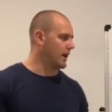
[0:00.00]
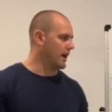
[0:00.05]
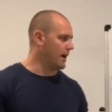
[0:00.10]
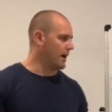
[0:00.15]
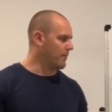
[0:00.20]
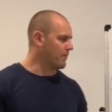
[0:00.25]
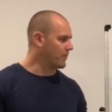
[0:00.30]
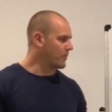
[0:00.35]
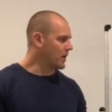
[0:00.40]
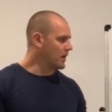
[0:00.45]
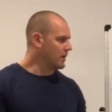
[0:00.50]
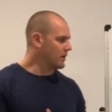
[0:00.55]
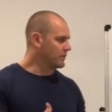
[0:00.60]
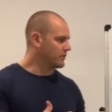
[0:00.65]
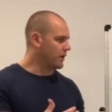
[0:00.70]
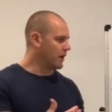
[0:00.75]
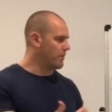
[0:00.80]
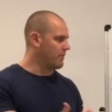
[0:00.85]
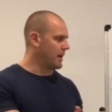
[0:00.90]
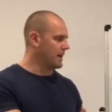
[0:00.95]
Um,
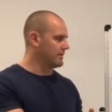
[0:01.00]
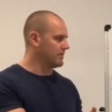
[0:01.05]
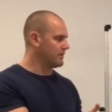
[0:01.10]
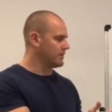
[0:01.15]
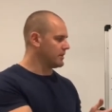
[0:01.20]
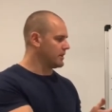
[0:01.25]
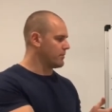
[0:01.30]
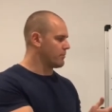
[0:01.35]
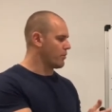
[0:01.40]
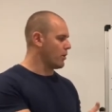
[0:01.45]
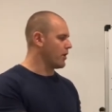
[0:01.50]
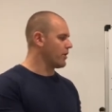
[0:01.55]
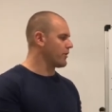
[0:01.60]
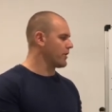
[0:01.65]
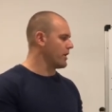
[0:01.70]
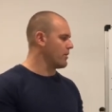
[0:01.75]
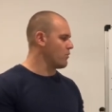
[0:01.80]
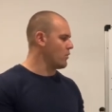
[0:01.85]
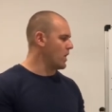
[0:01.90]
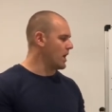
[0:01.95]
so basically,
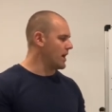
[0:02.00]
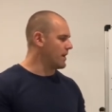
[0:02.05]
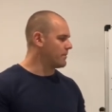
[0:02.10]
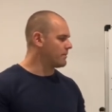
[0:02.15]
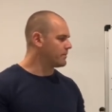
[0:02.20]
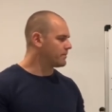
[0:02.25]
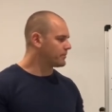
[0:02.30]
Program 1,